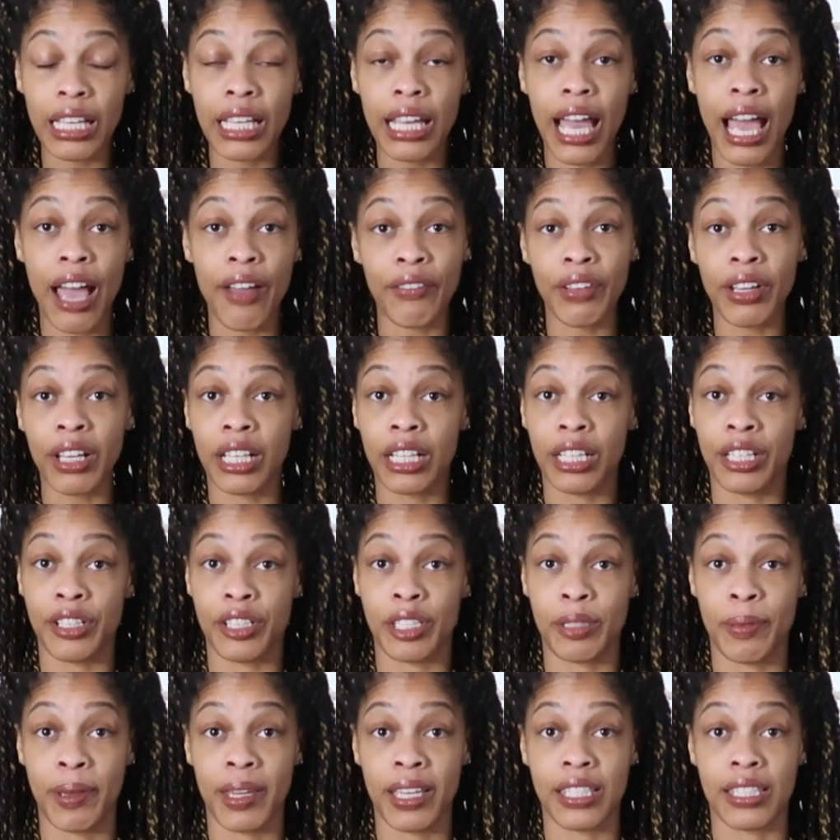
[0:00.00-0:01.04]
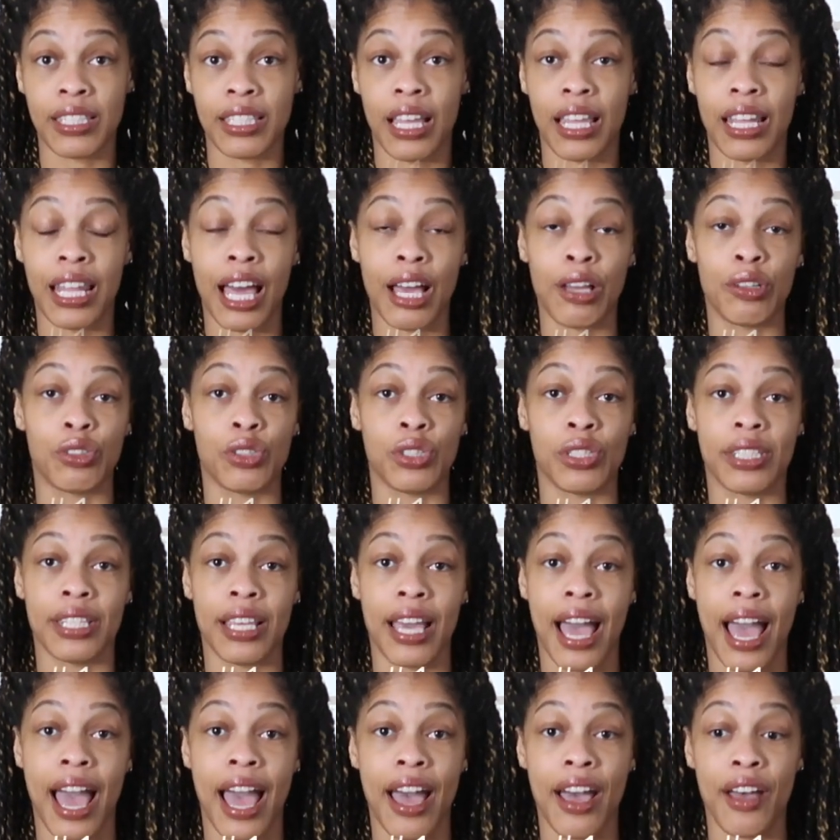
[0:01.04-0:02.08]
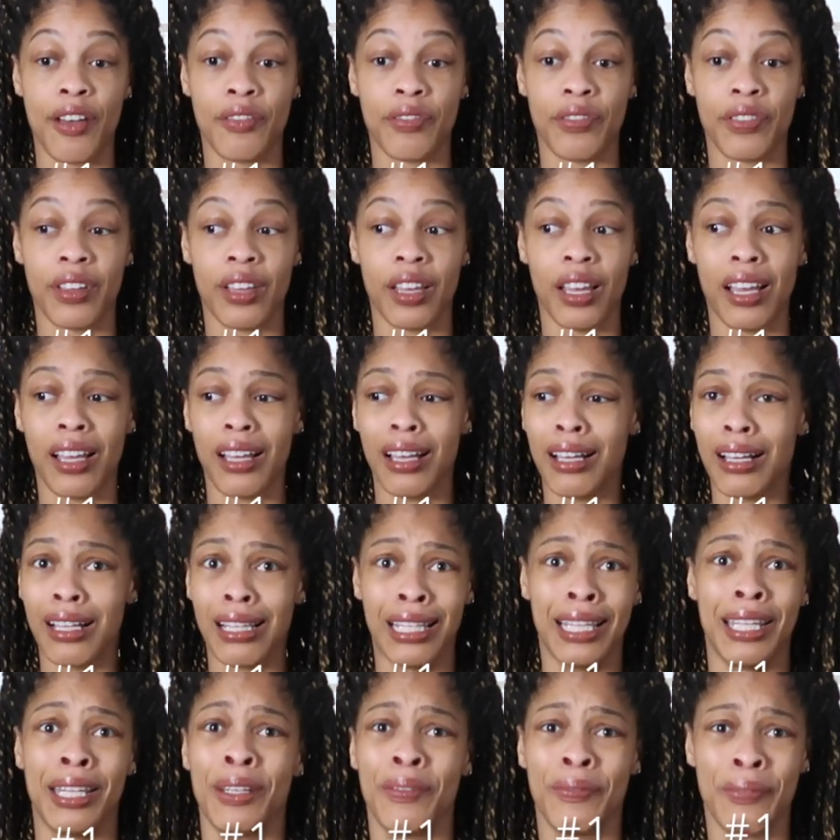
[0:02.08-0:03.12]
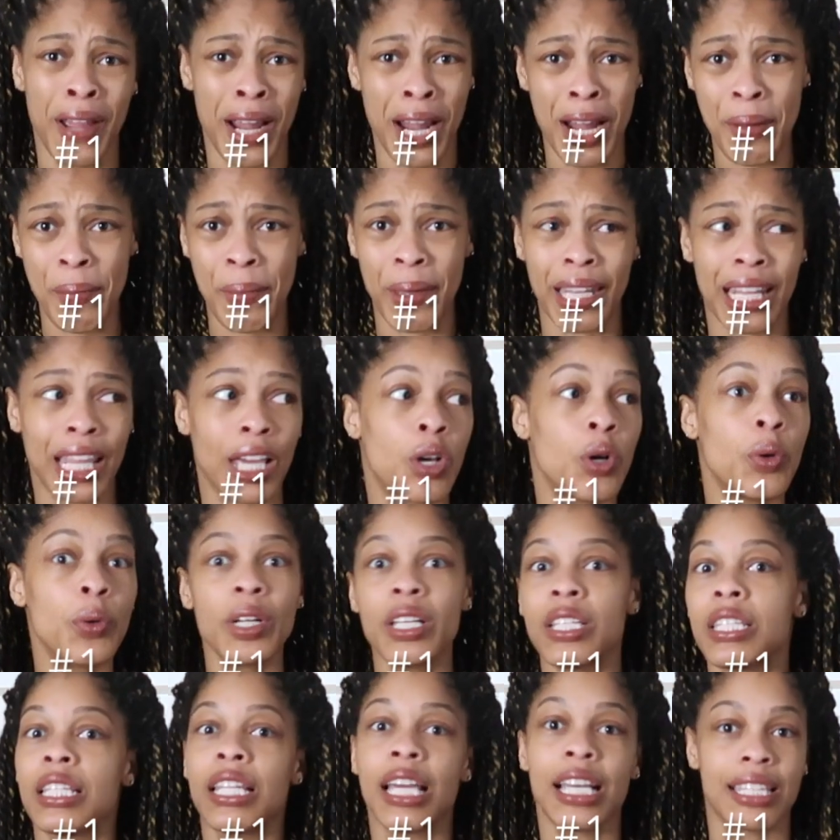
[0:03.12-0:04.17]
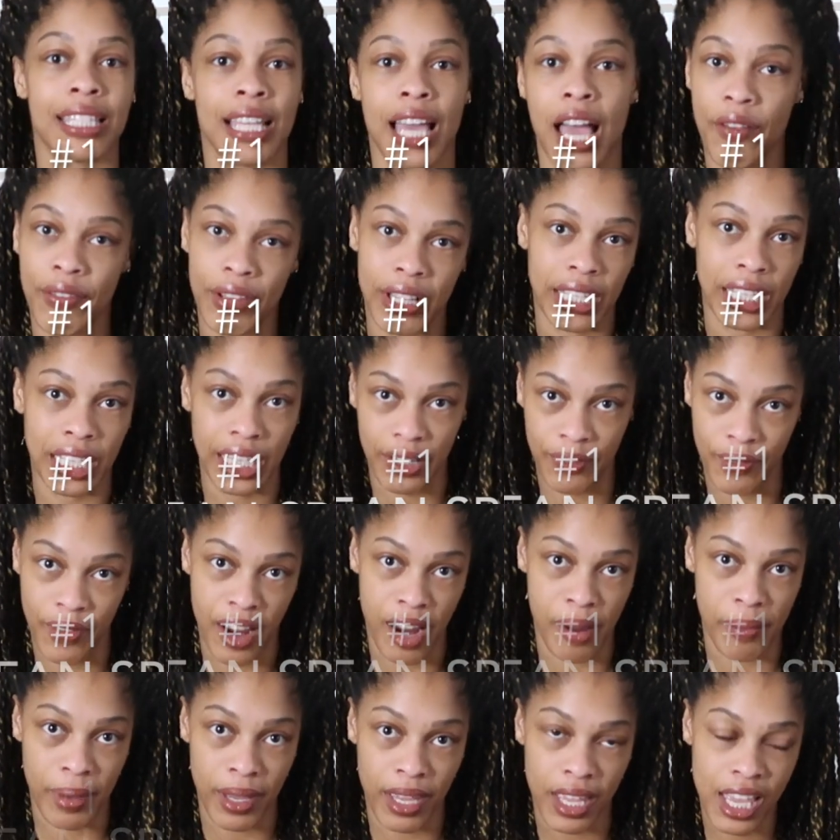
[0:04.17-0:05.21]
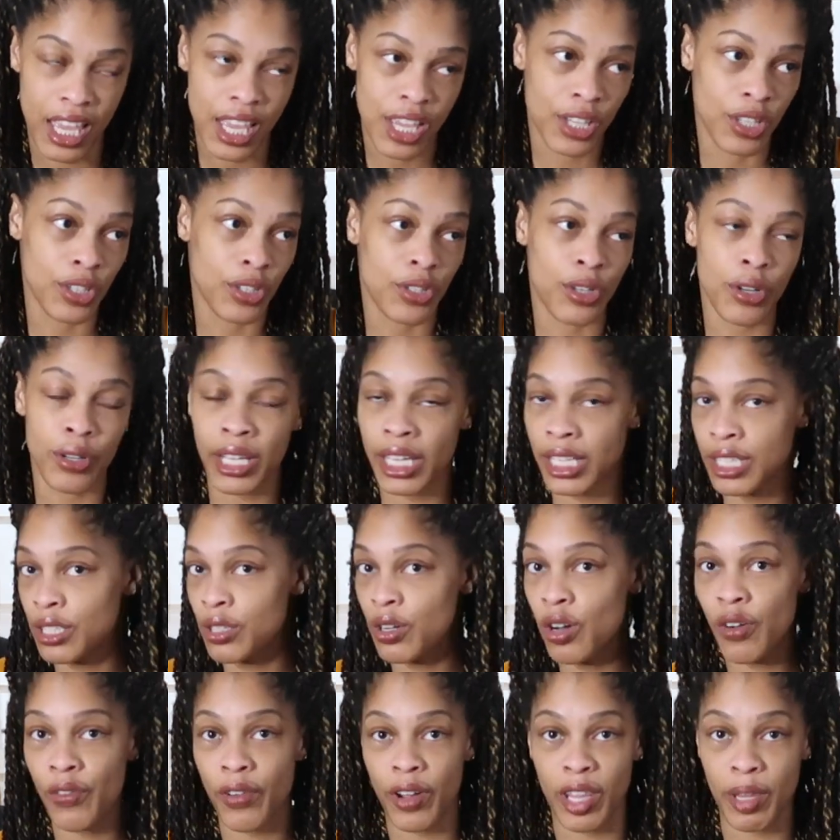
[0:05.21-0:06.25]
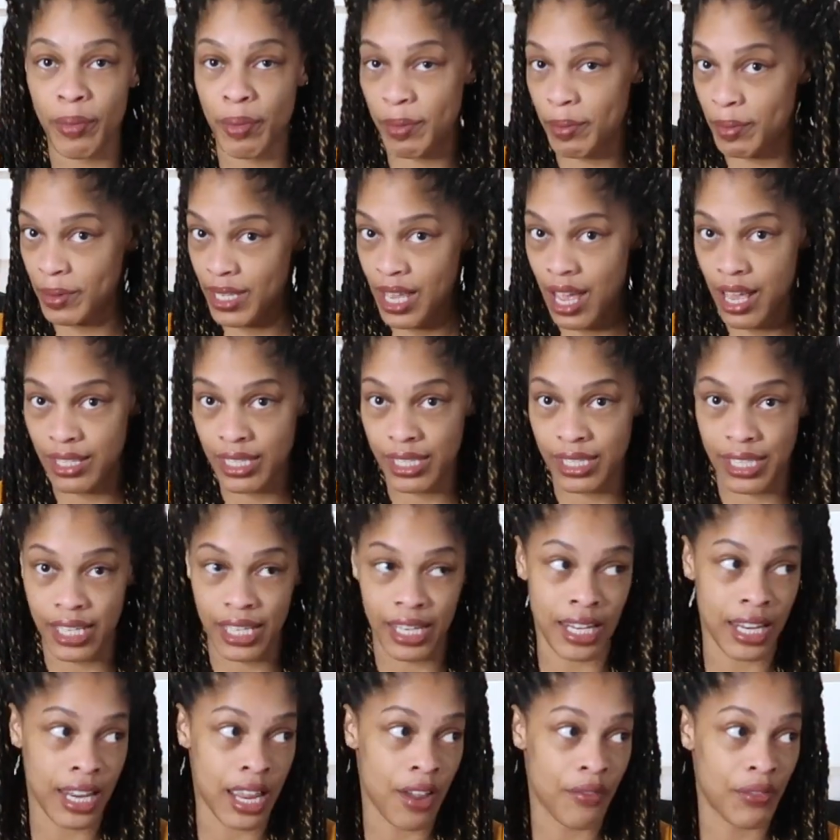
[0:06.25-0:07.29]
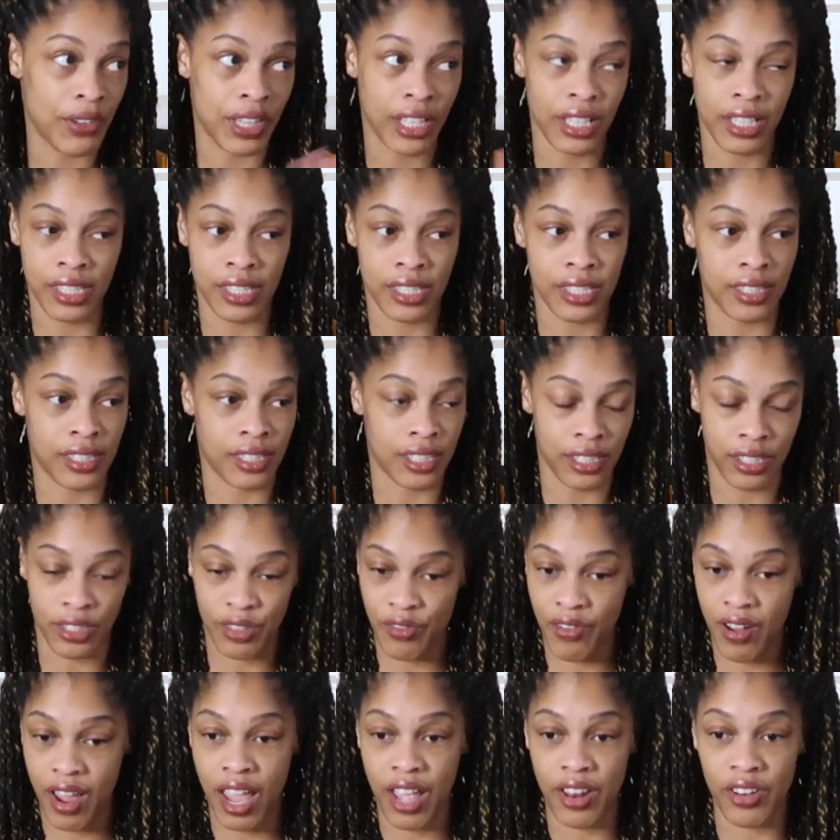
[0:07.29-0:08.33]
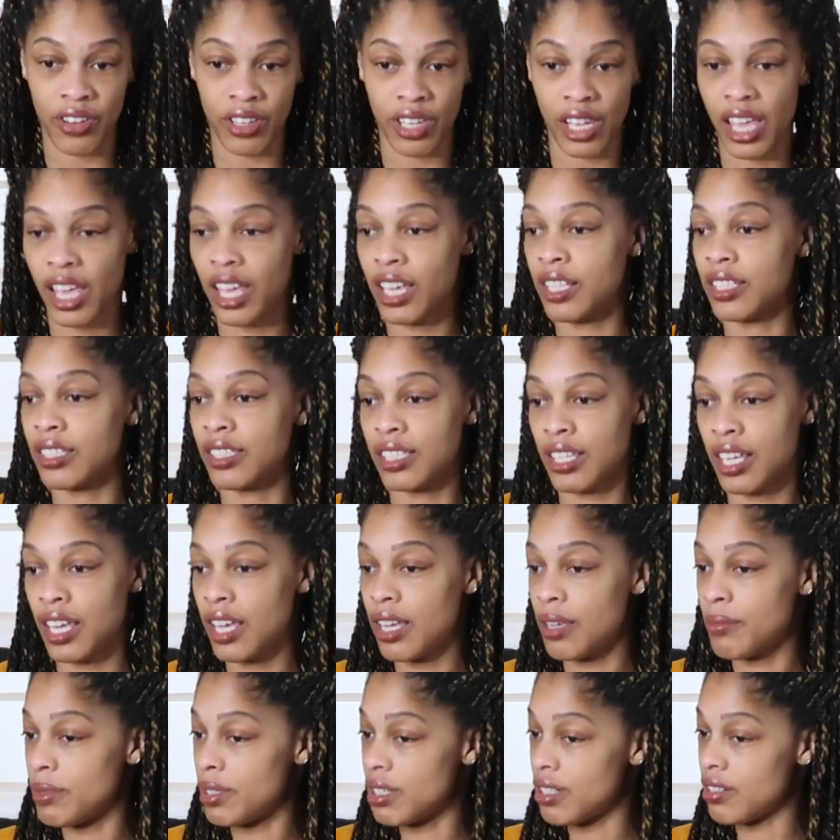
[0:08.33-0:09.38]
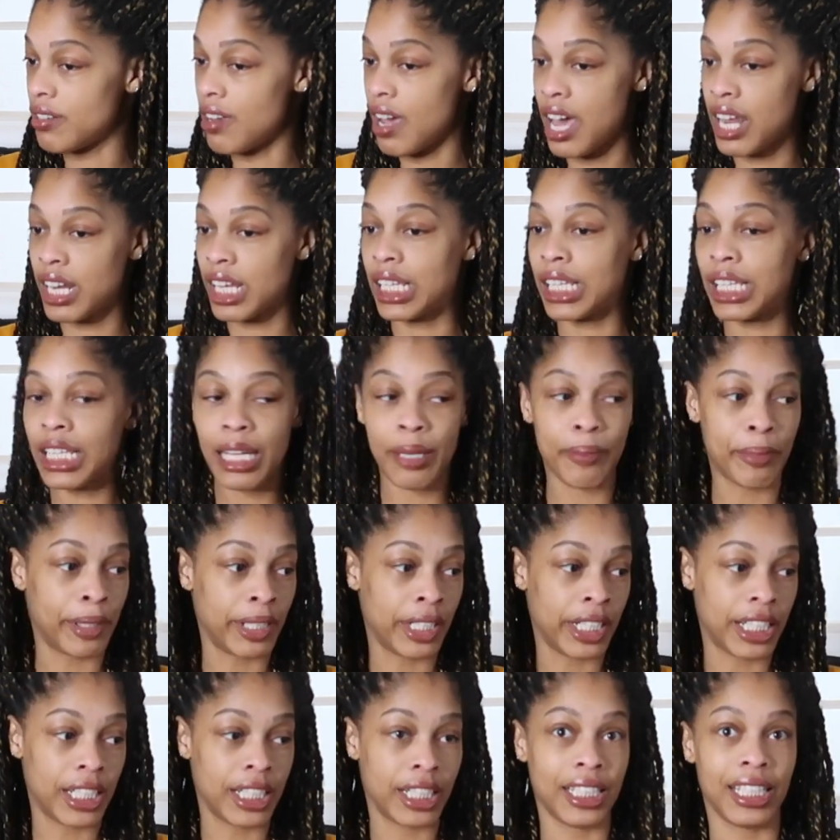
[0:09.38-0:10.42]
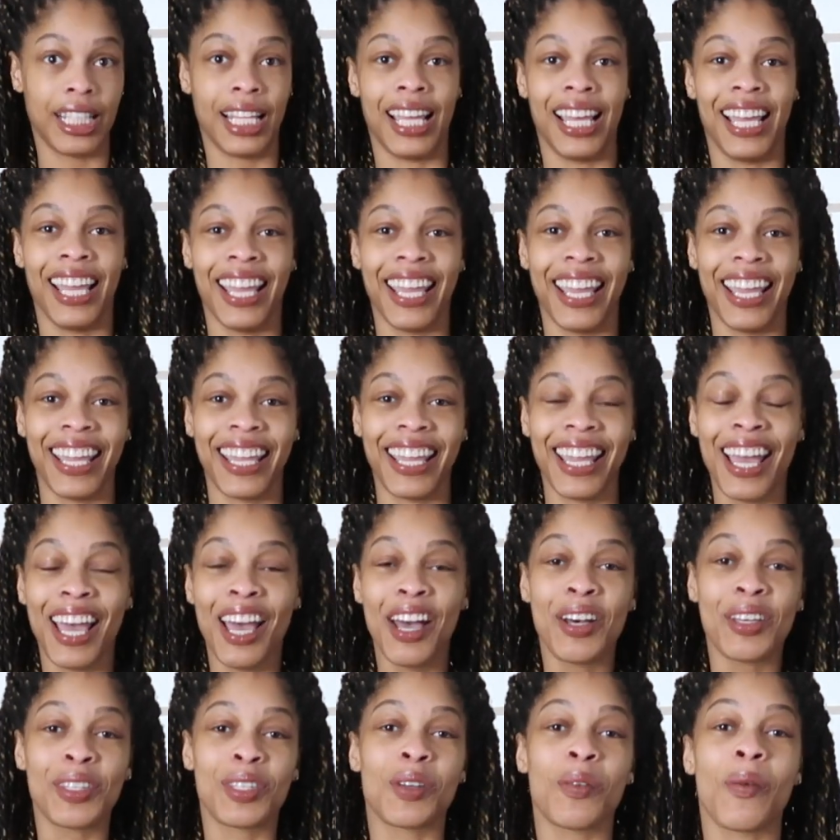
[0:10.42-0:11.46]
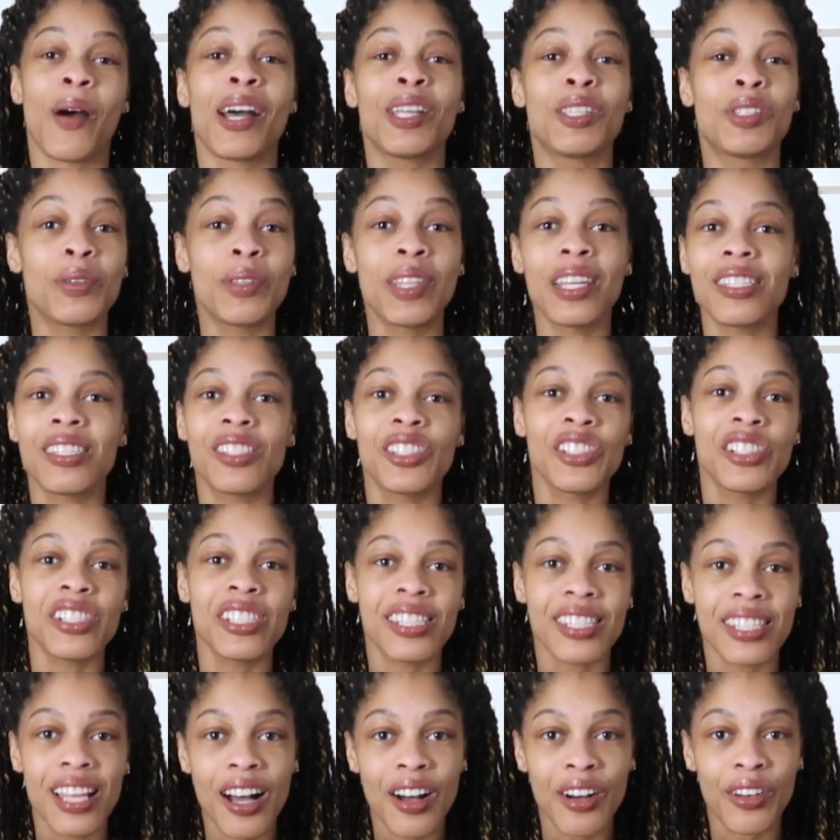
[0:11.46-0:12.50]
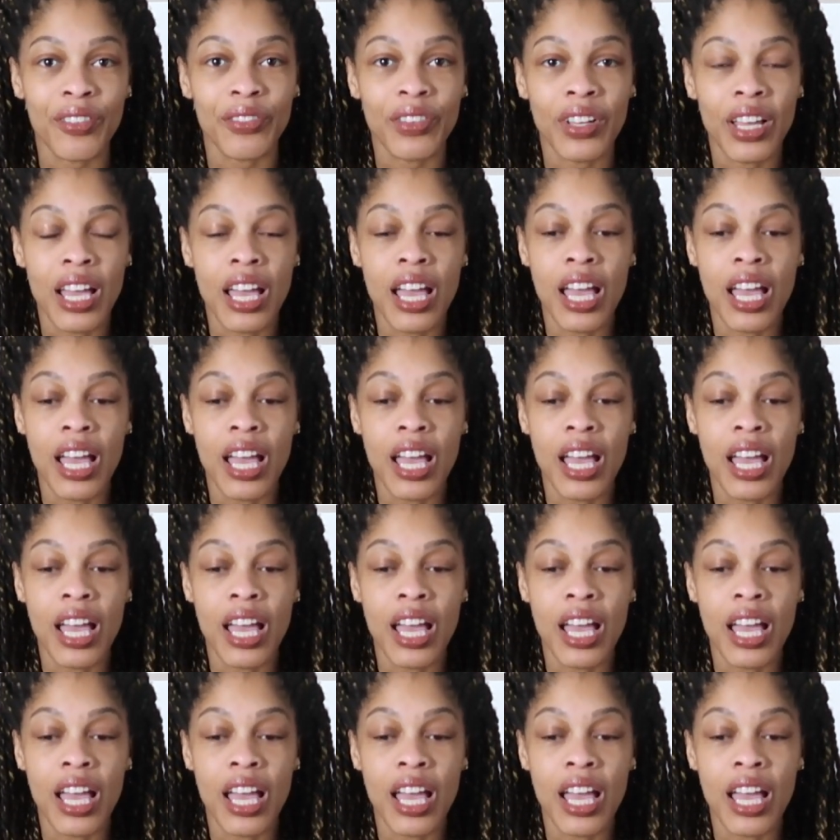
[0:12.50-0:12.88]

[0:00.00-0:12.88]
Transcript: having a clear space allows you to have a clean environment. Like, who doesn't like to have a clean environment? You don't like to go over other people's houses and everything's disarray and you're like, damn, you don't know how to clean up in here? Like, so why do that to yourself?